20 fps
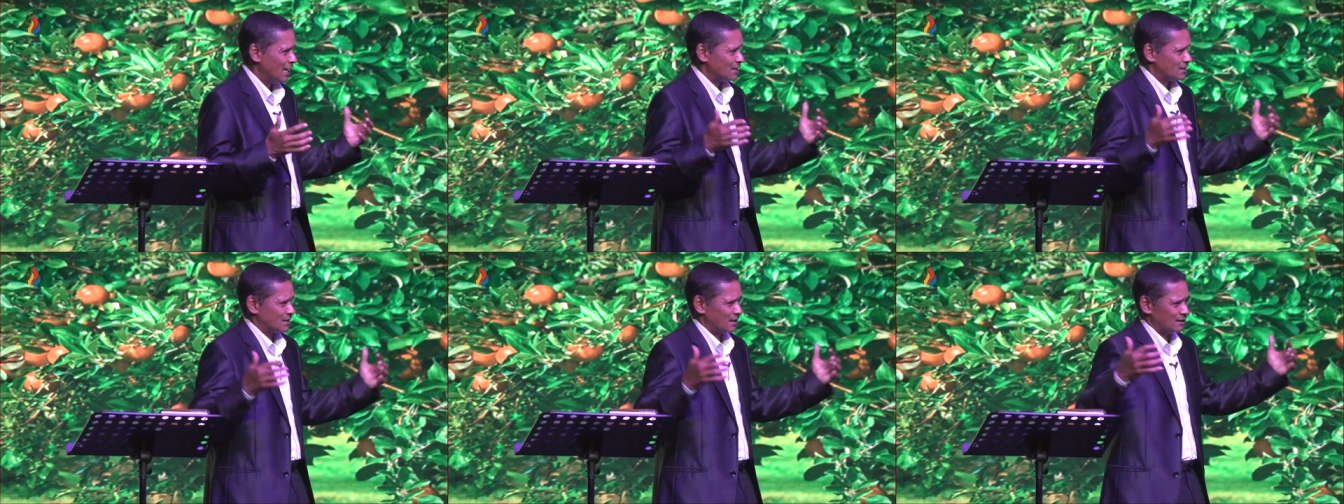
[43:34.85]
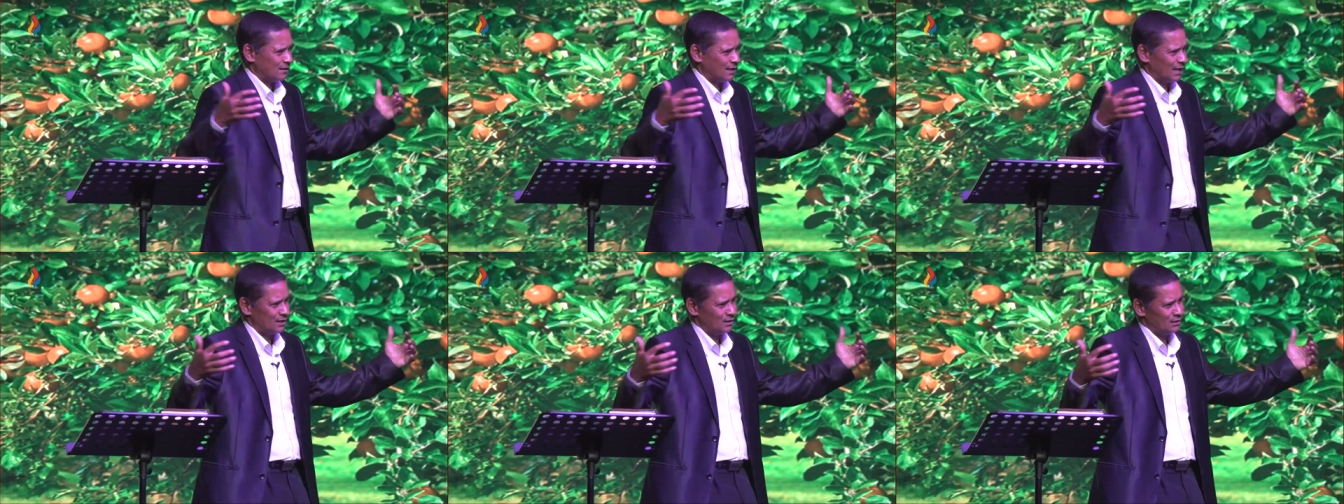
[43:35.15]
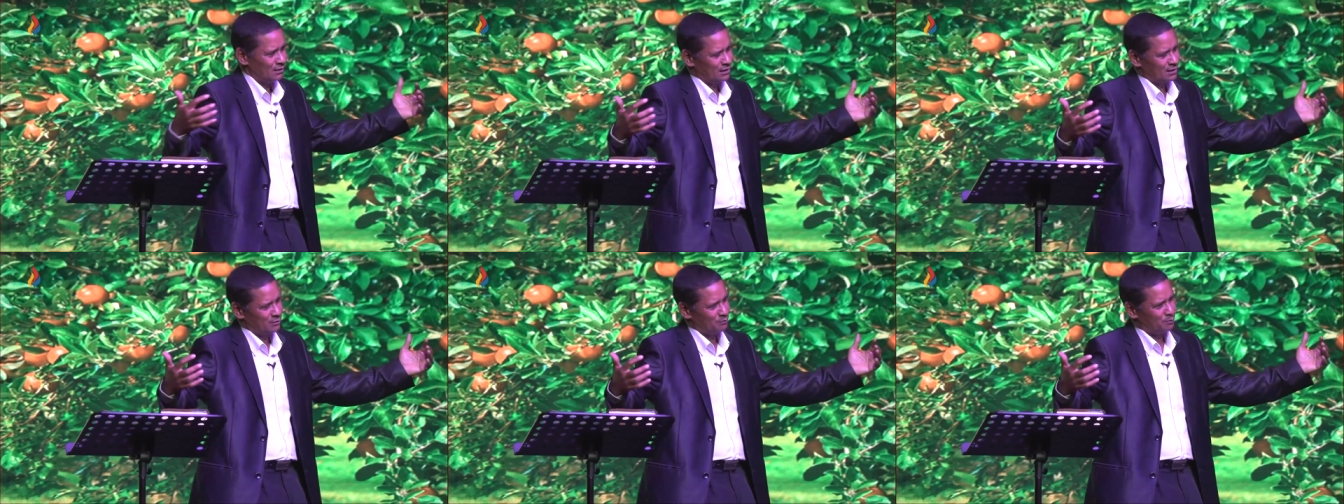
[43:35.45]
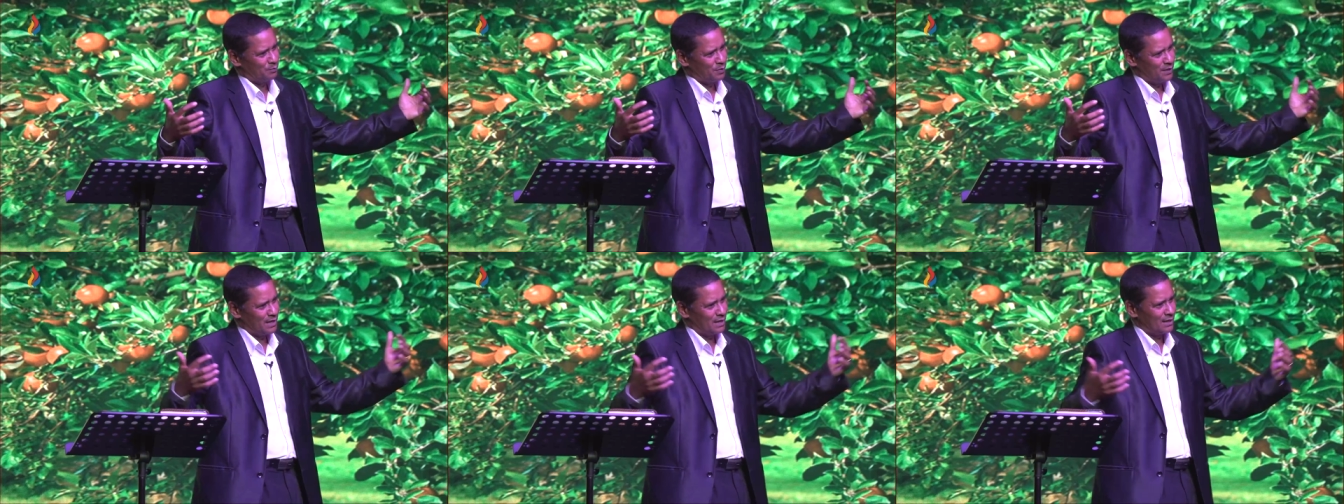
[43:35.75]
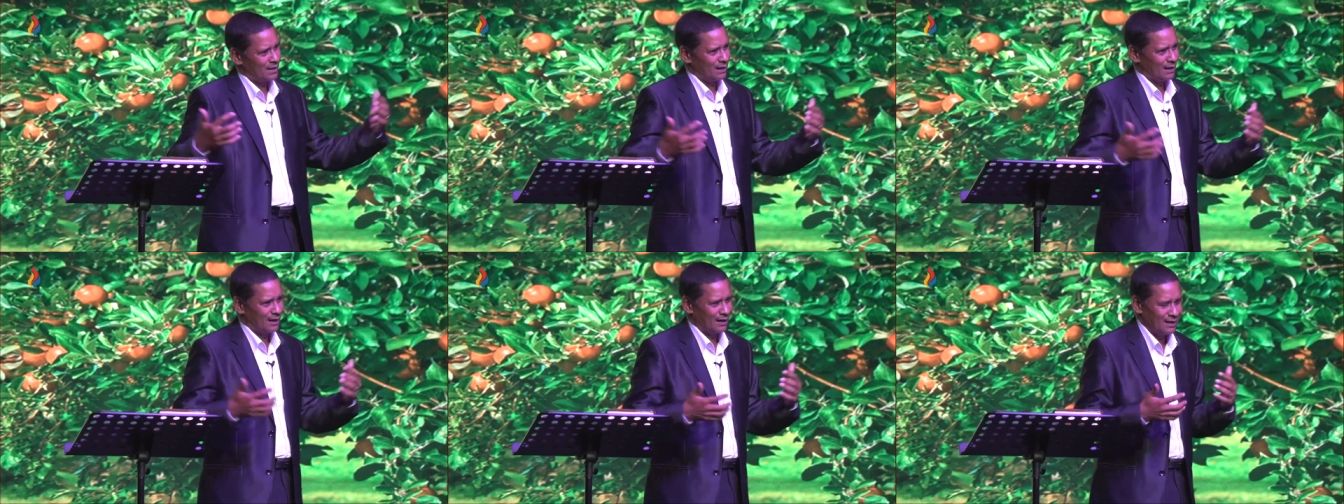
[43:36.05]
so that you can
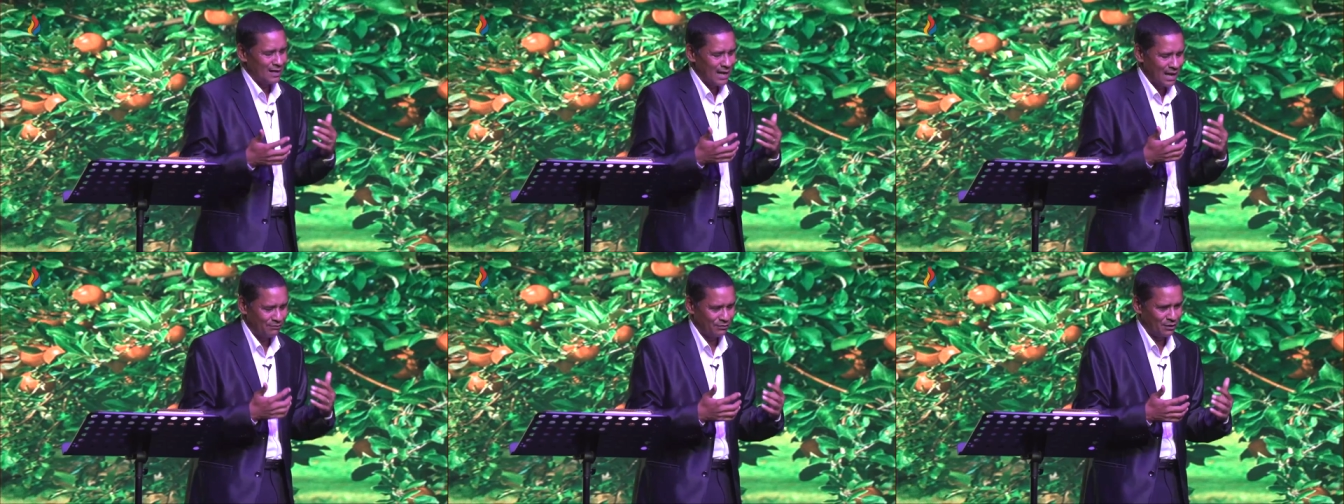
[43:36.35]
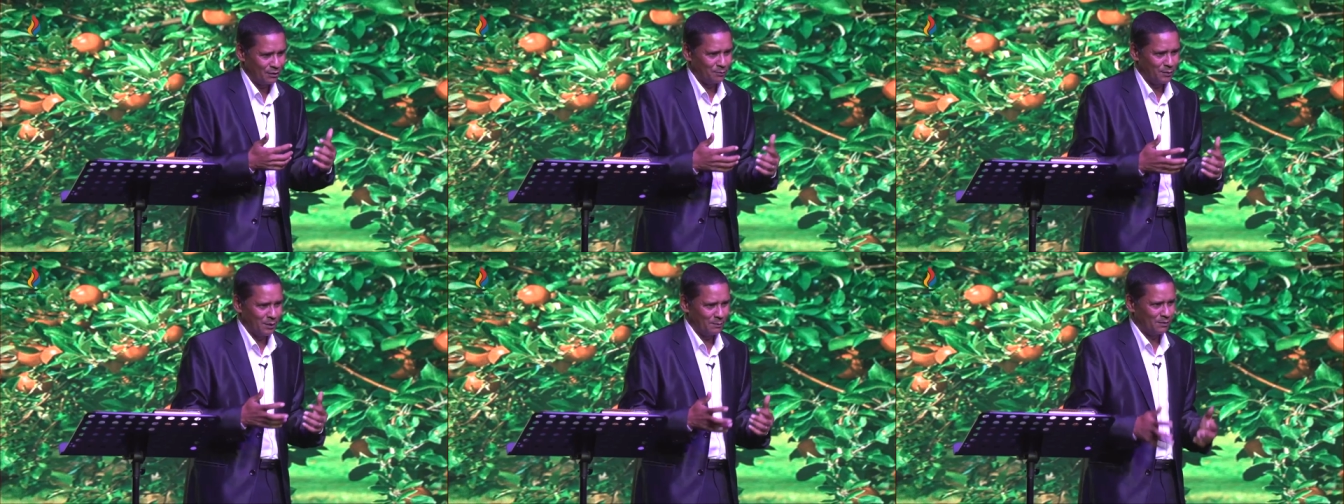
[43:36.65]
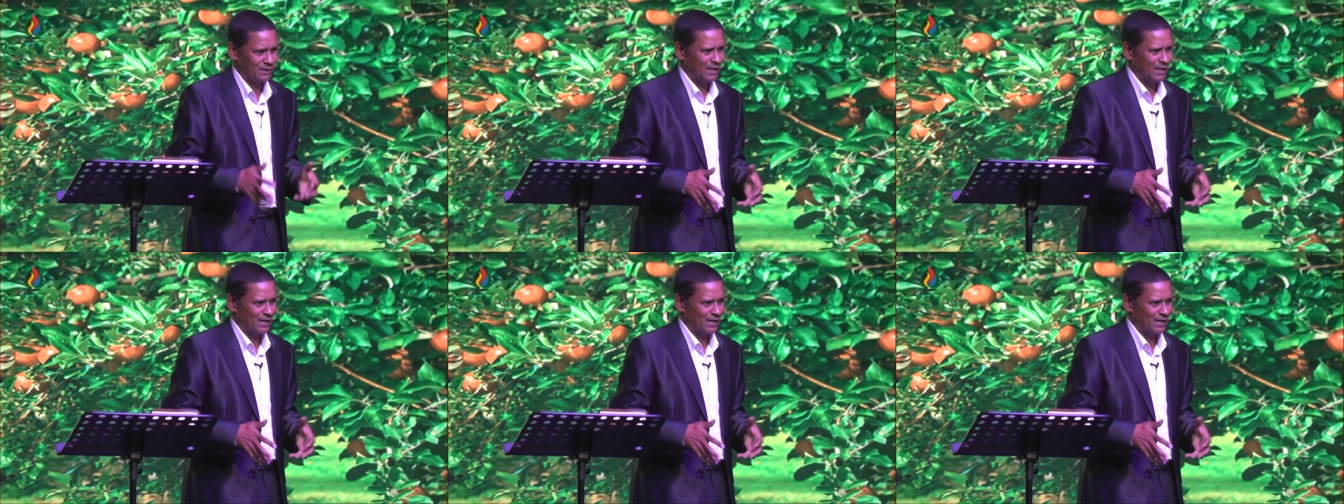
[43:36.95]
be loving people,